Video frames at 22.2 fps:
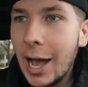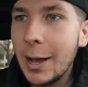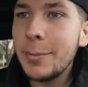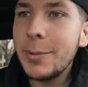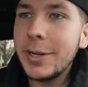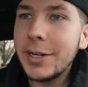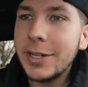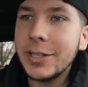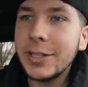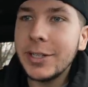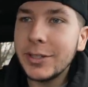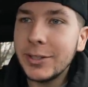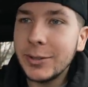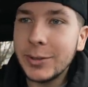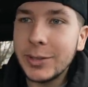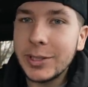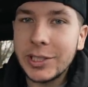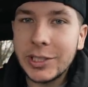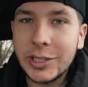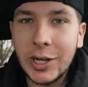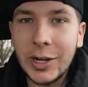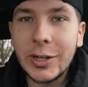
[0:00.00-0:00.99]
I've been a little
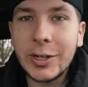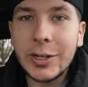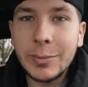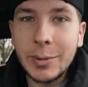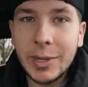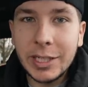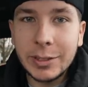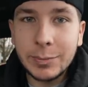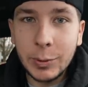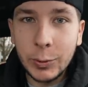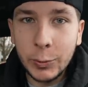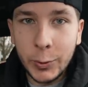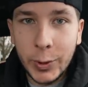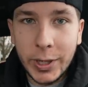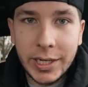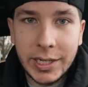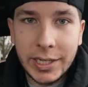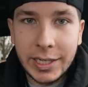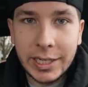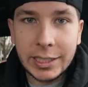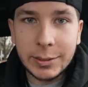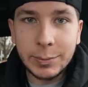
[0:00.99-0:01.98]
bit struggling, man. It's been
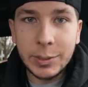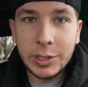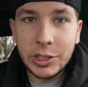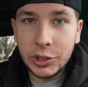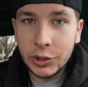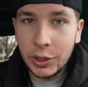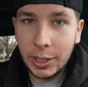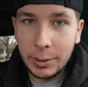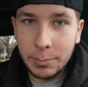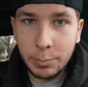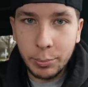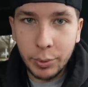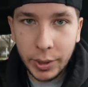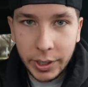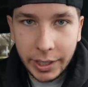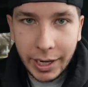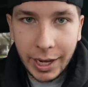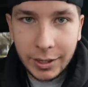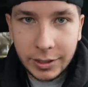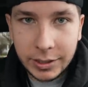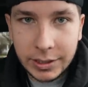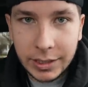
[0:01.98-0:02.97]
windy, it's been straight
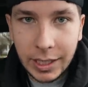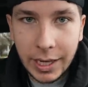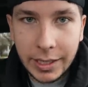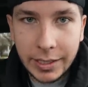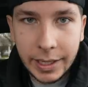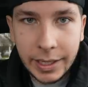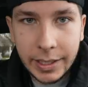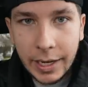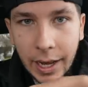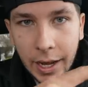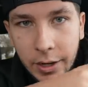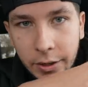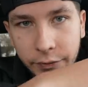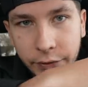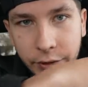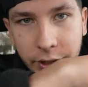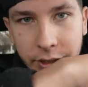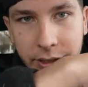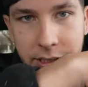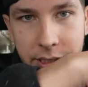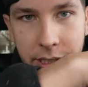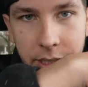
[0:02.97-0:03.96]
brick outside, and I don't know if
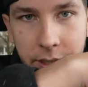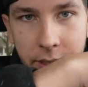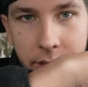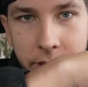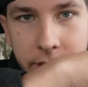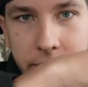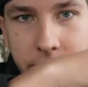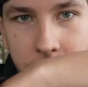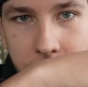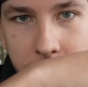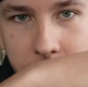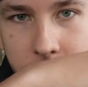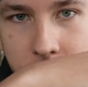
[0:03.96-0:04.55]
you can see that, it's like